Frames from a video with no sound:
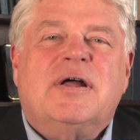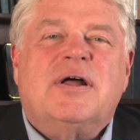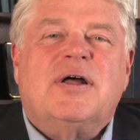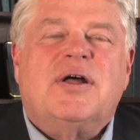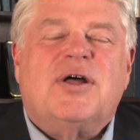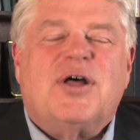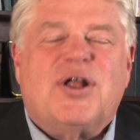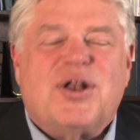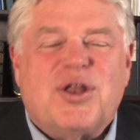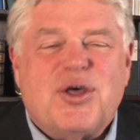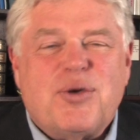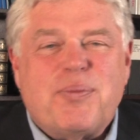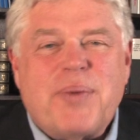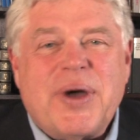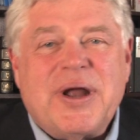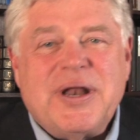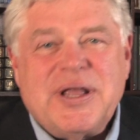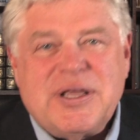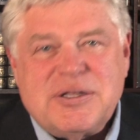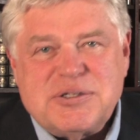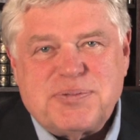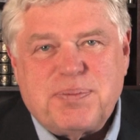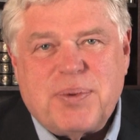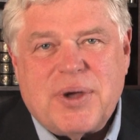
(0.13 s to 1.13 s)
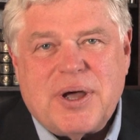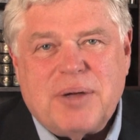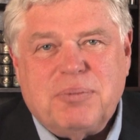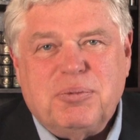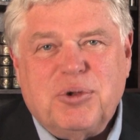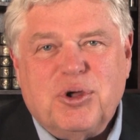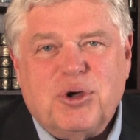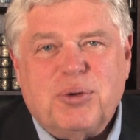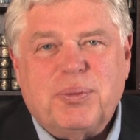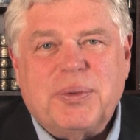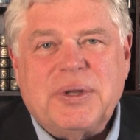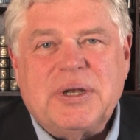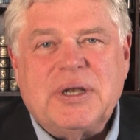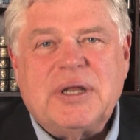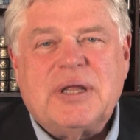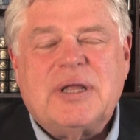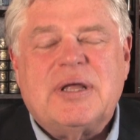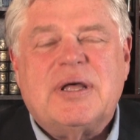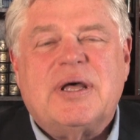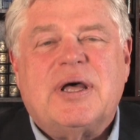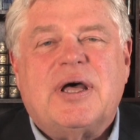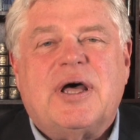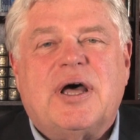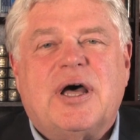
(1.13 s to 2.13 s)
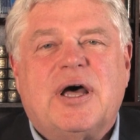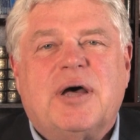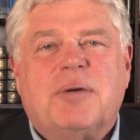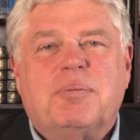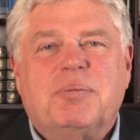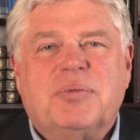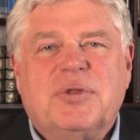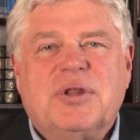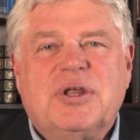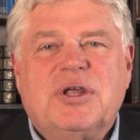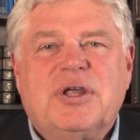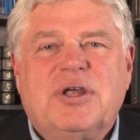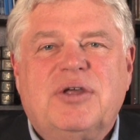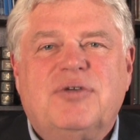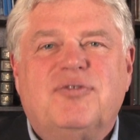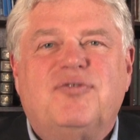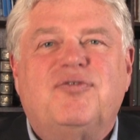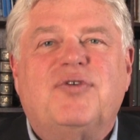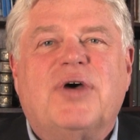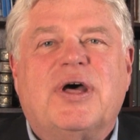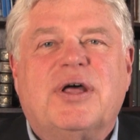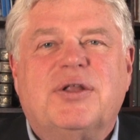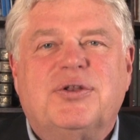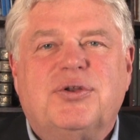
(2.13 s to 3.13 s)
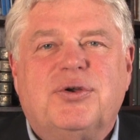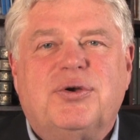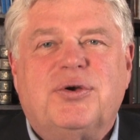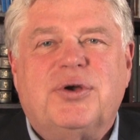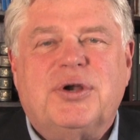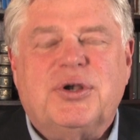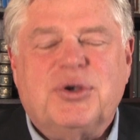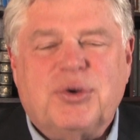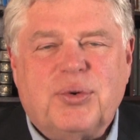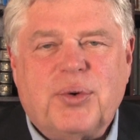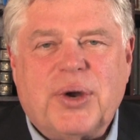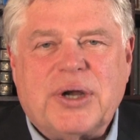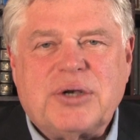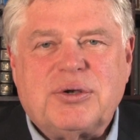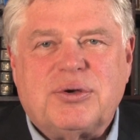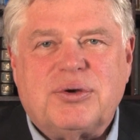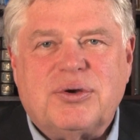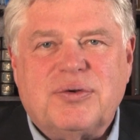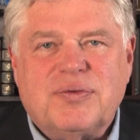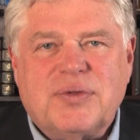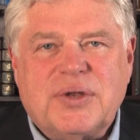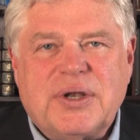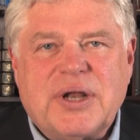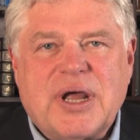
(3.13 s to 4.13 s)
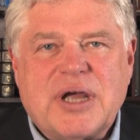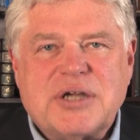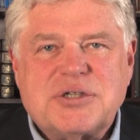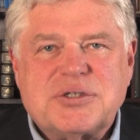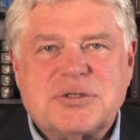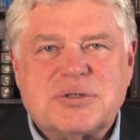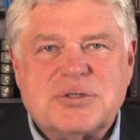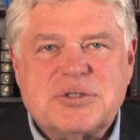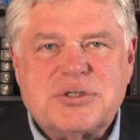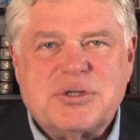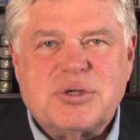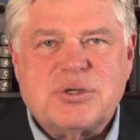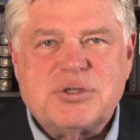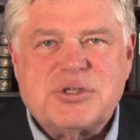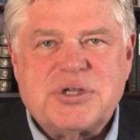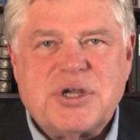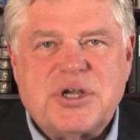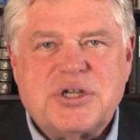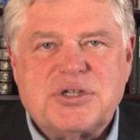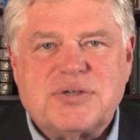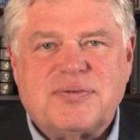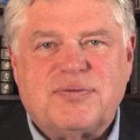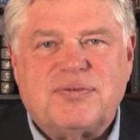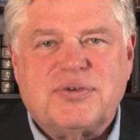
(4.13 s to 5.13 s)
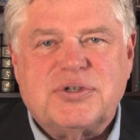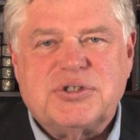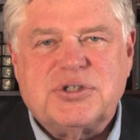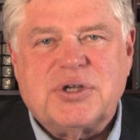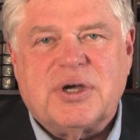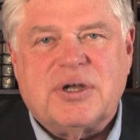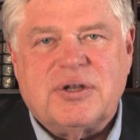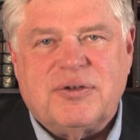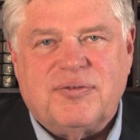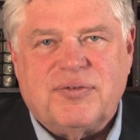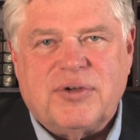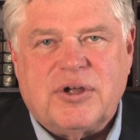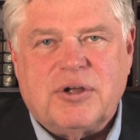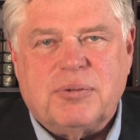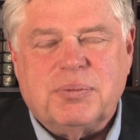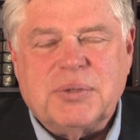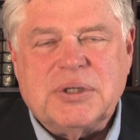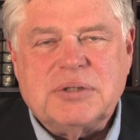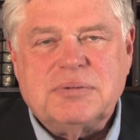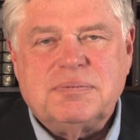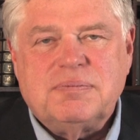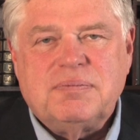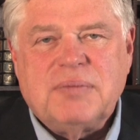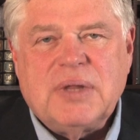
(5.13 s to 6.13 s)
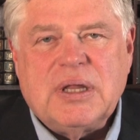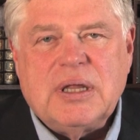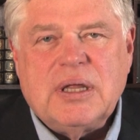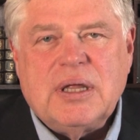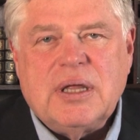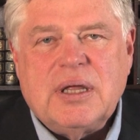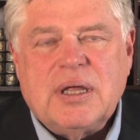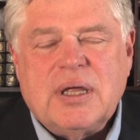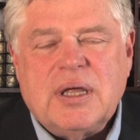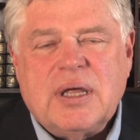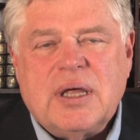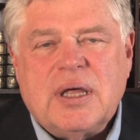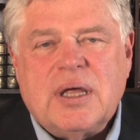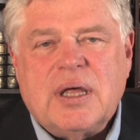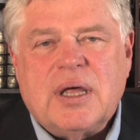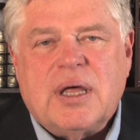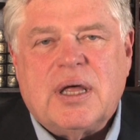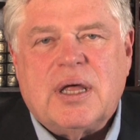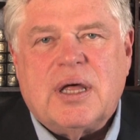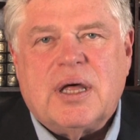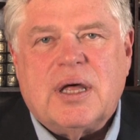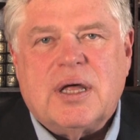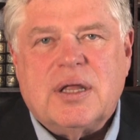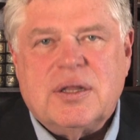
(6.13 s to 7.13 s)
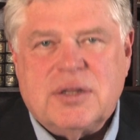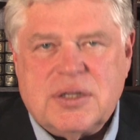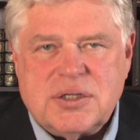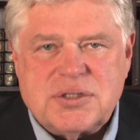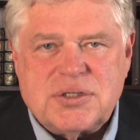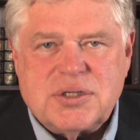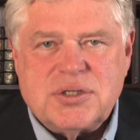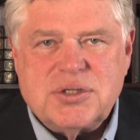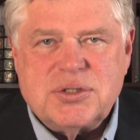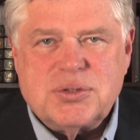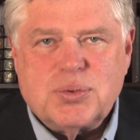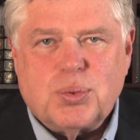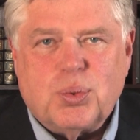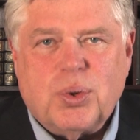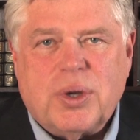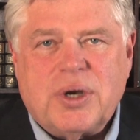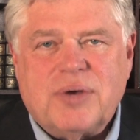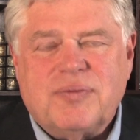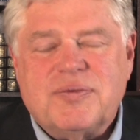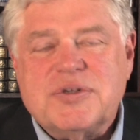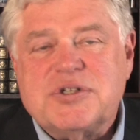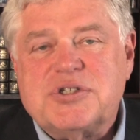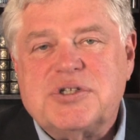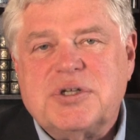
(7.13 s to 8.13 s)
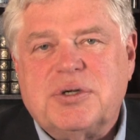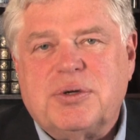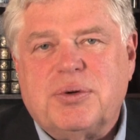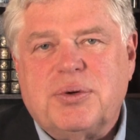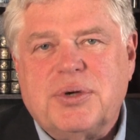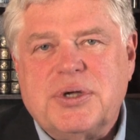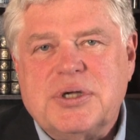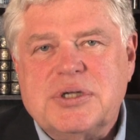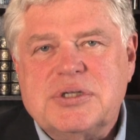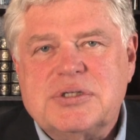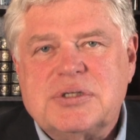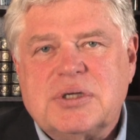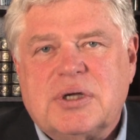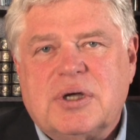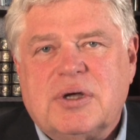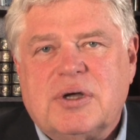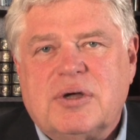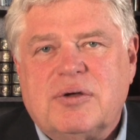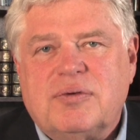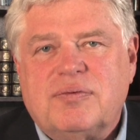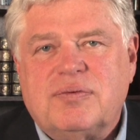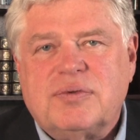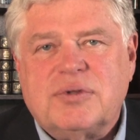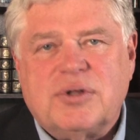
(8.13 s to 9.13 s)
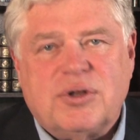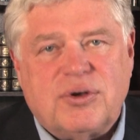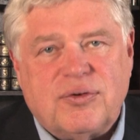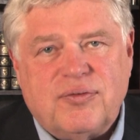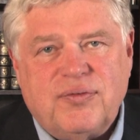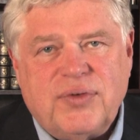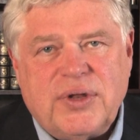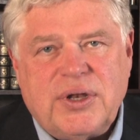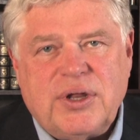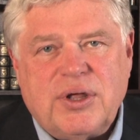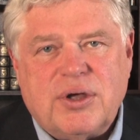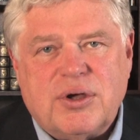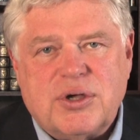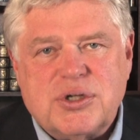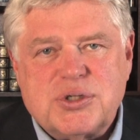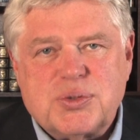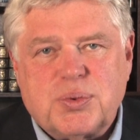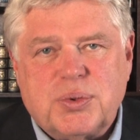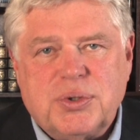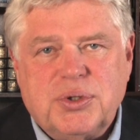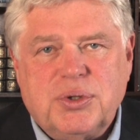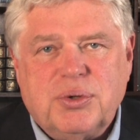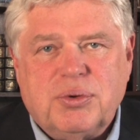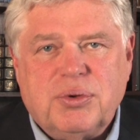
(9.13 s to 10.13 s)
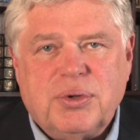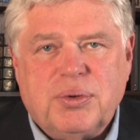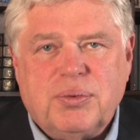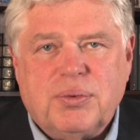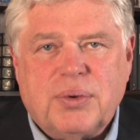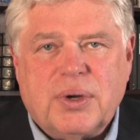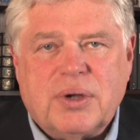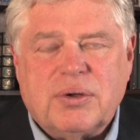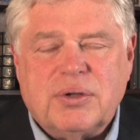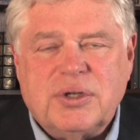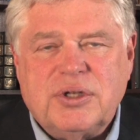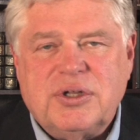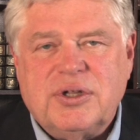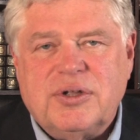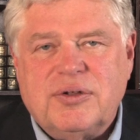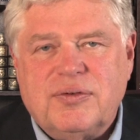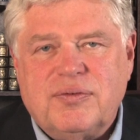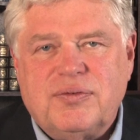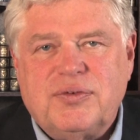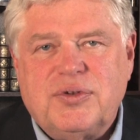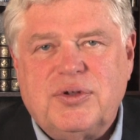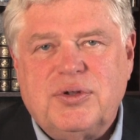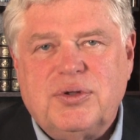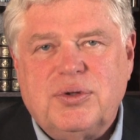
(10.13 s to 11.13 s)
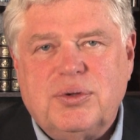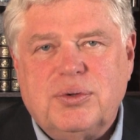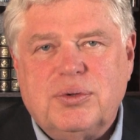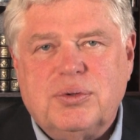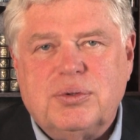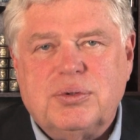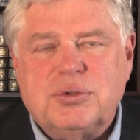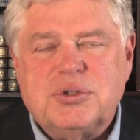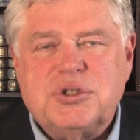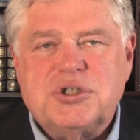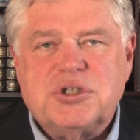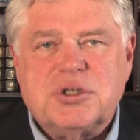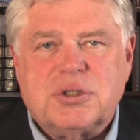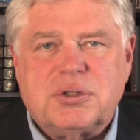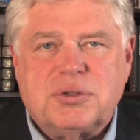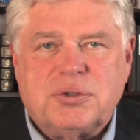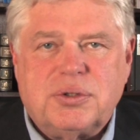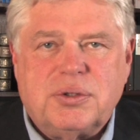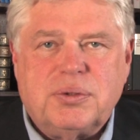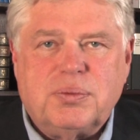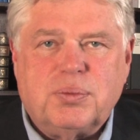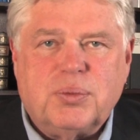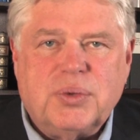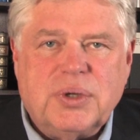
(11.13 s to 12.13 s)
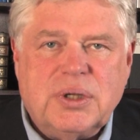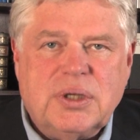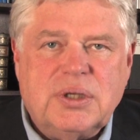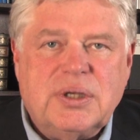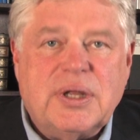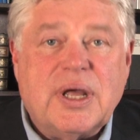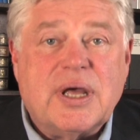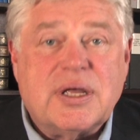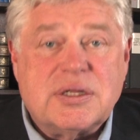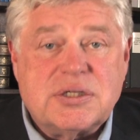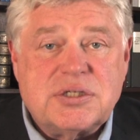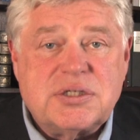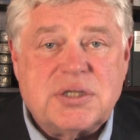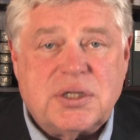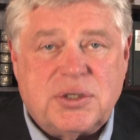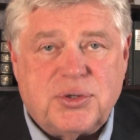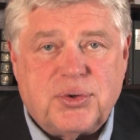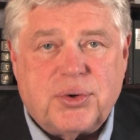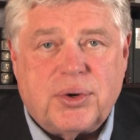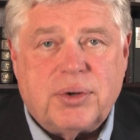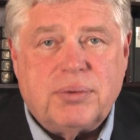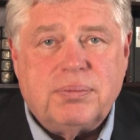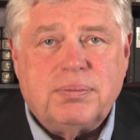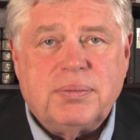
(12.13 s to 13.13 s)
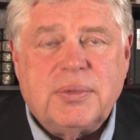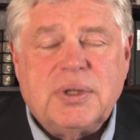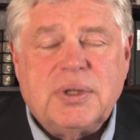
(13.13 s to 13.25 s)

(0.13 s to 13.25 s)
Hello, my name is Bob Doman. I'm the founder and director of the National Association for Child Development. This is one of a series of little videos we're doing relative to children with Down syndrome